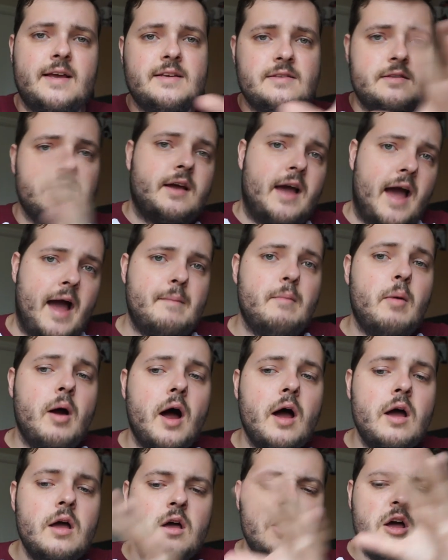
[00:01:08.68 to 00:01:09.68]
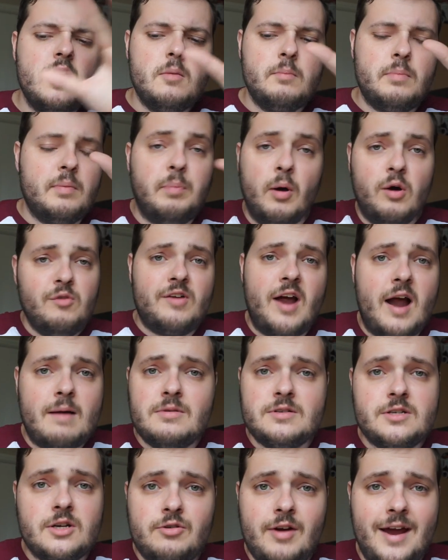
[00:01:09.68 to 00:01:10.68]
is the camera. But both
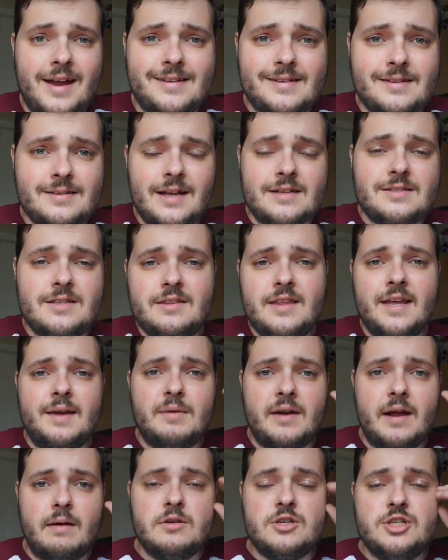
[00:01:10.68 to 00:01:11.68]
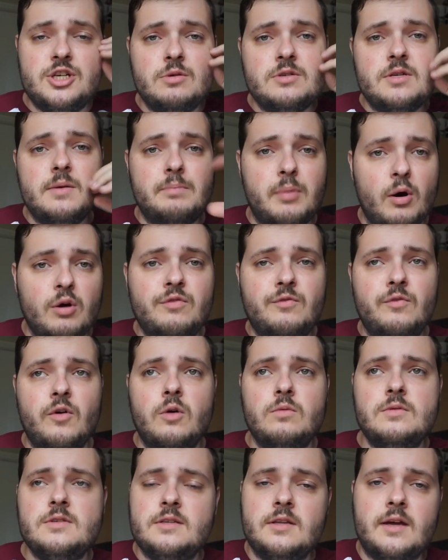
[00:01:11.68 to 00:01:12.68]
cameras are great. That's the thing. When I was using both
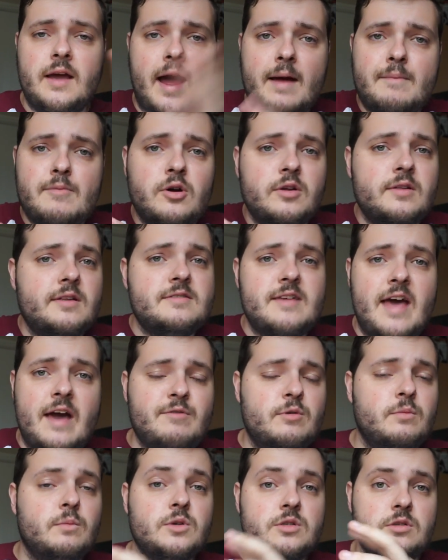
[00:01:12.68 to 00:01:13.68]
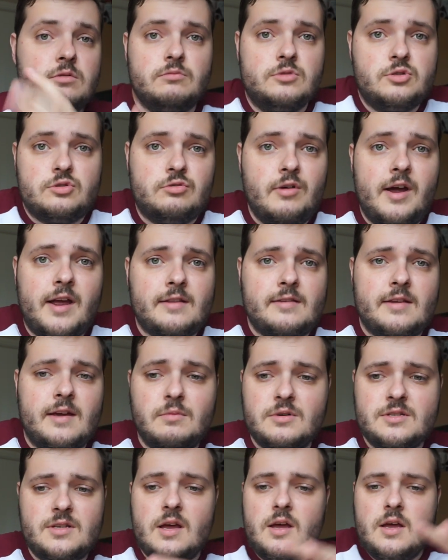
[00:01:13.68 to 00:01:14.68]
phones, the camera on the 7 was great. It
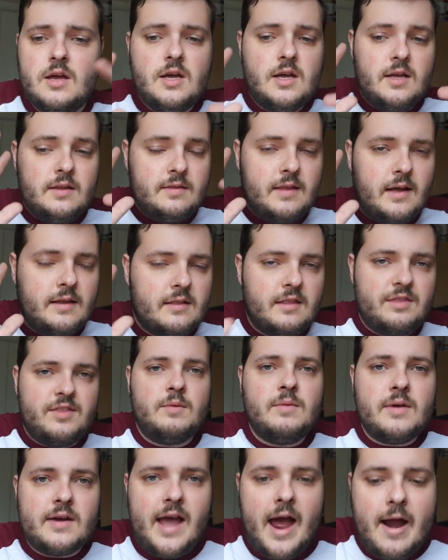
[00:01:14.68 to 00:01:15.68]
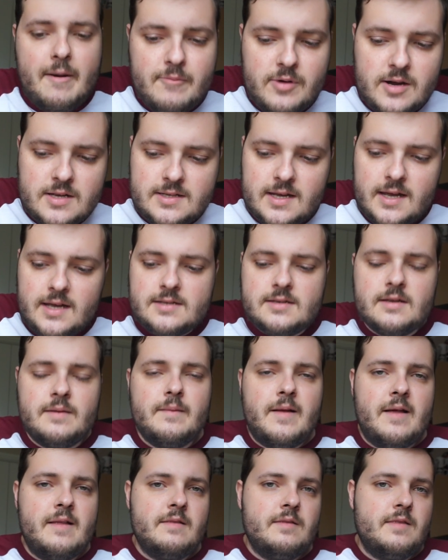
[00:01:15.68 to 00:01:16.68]
was the thing with cameras is
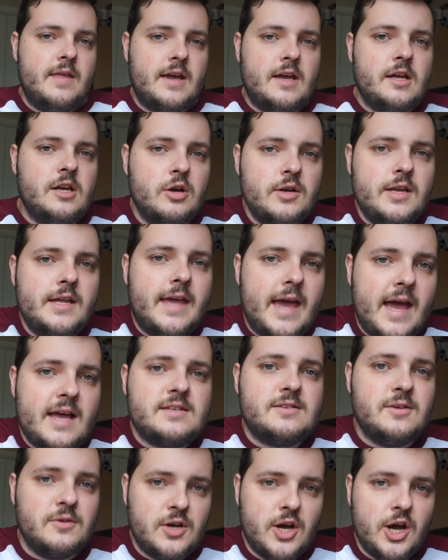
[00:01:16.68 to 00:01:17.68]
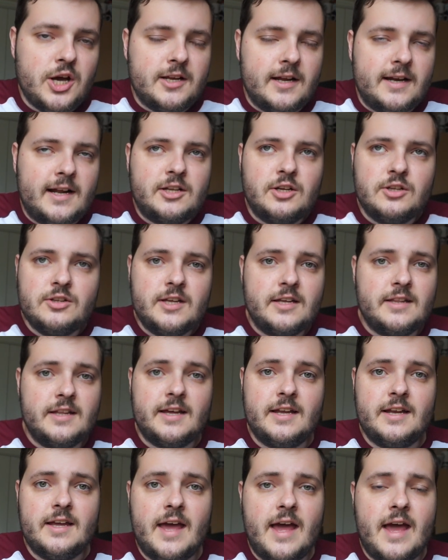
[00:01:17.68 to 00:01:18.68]
they can only get so good, and I don't think they're
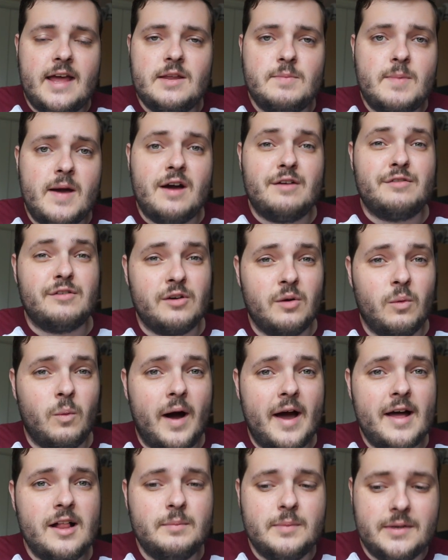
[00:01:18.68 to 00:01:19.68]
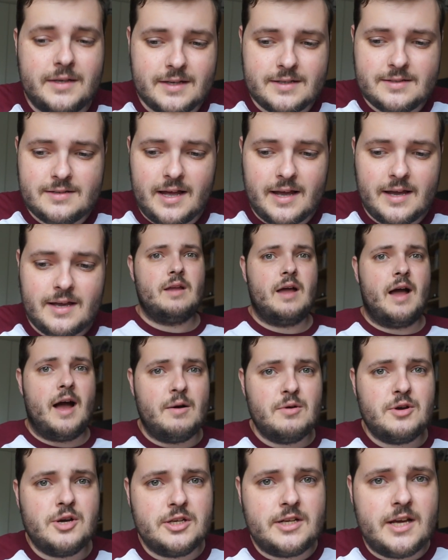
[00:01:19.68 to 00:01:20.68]
going to get any better for a while because, like,
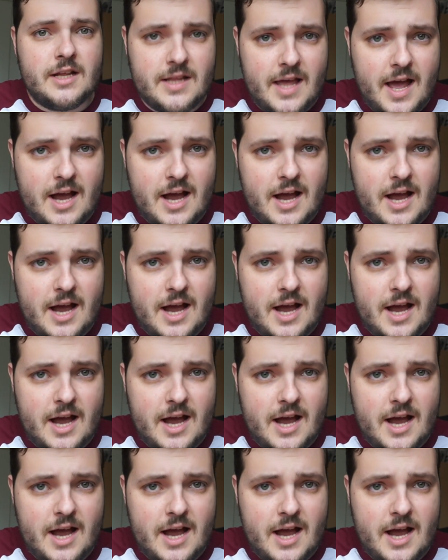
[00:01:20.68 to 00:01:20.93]
how good can they